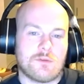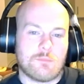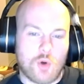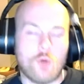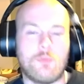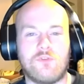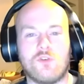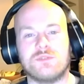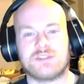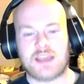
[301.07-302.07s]
poor
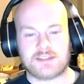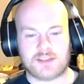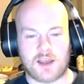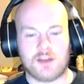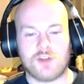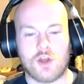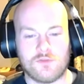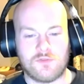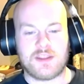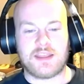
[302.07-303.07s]
performance against Ireland,
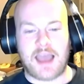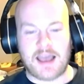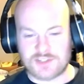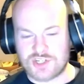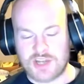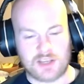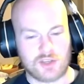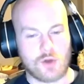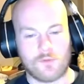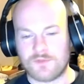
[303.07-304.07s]
hopefully hasn't
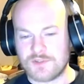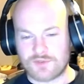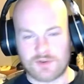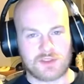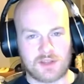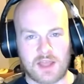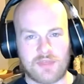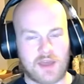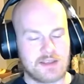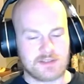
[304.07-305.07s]
shaken confidence or anything
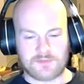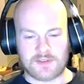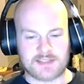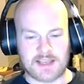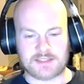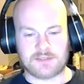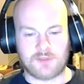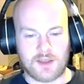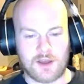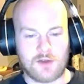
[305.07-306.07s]
like that. He's a fantastic
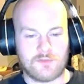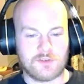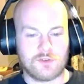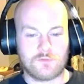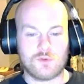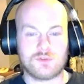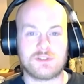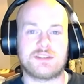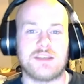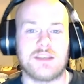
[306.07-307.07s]
fly half and look forward
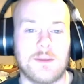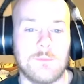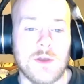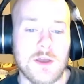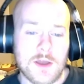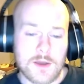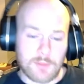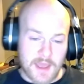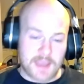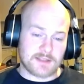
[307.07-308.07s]
to seeing him
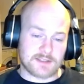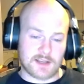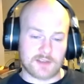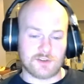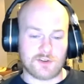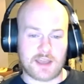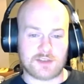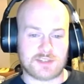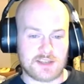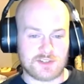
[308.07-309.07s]
playing inside the
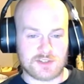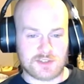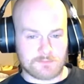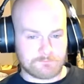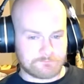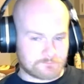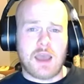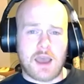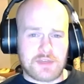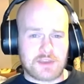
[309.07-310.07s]
knockout stages.
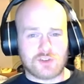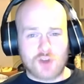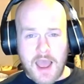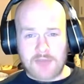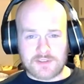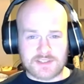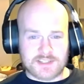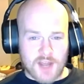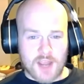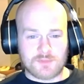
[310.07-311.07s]
I think not having
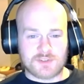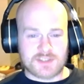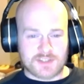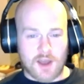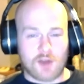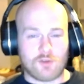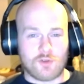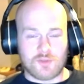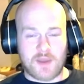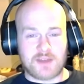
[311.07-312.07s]
Snyman start or
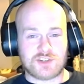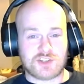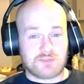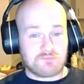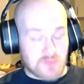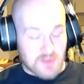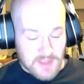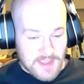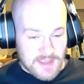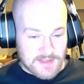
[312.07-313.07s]
on the bench
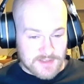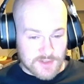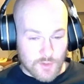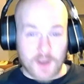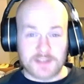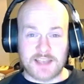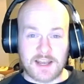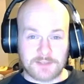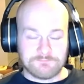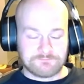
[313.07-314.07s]
is quite
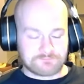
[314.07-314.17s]
telling.